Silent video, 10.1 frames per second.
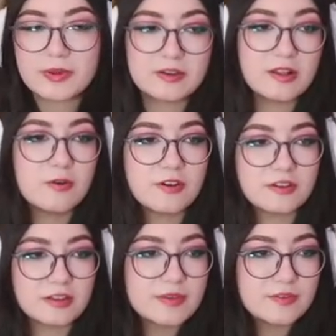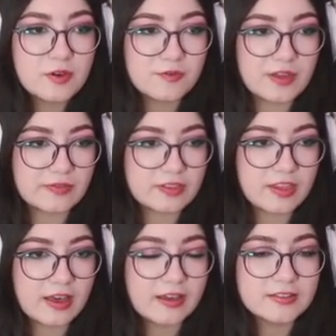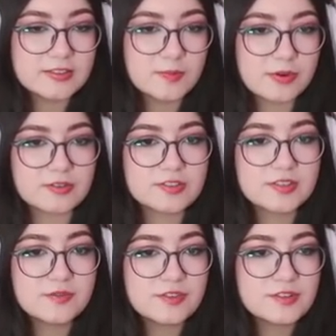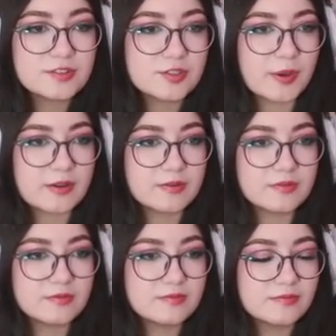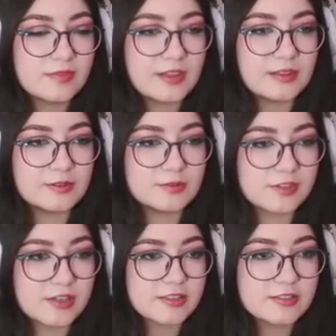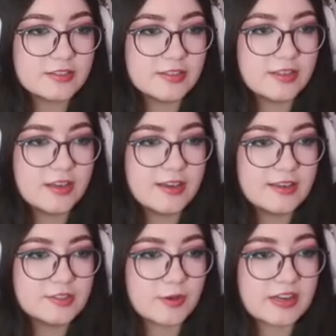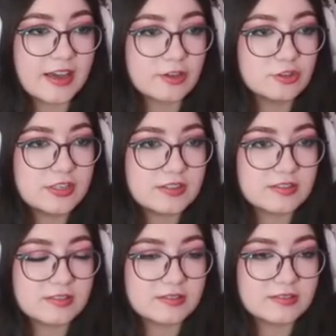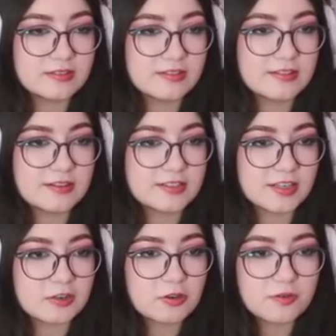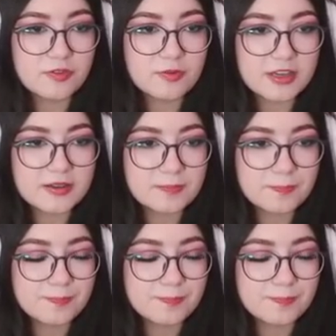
Oh wait, no, hold on. Let me go favorite that person first so I don't lose it. So I can actually get the, the design code from that.